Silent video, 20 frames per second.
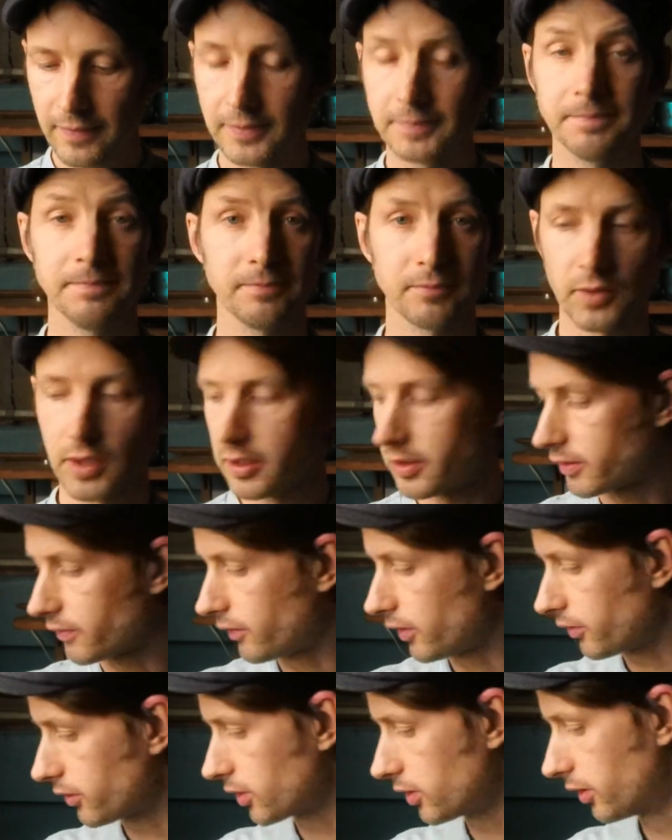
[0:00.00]
That's
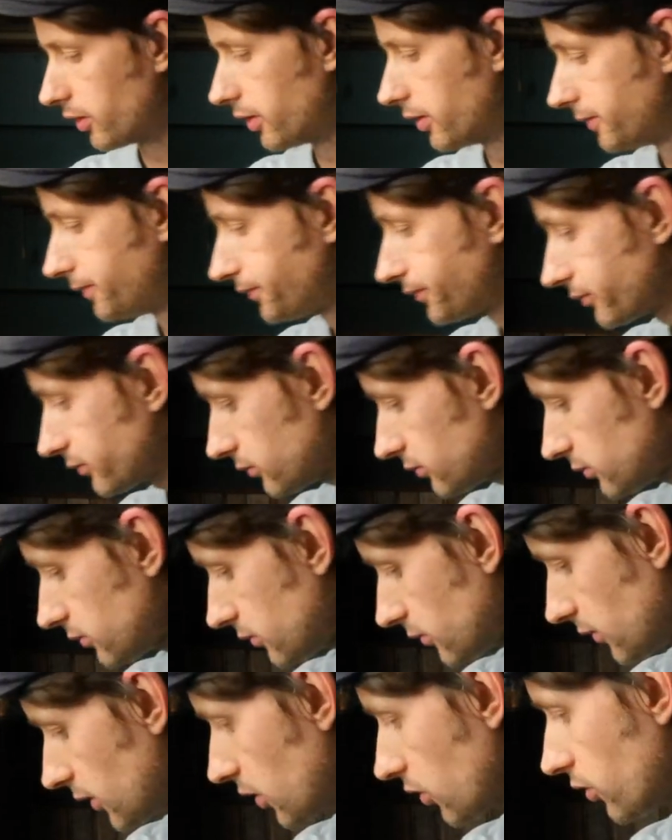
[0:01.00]
very good.
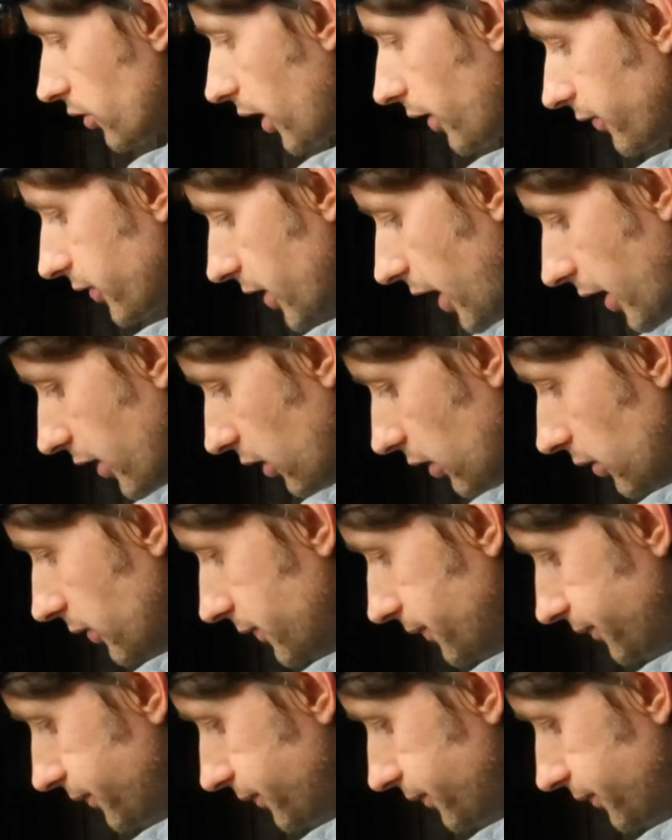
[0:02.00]
Craft ale.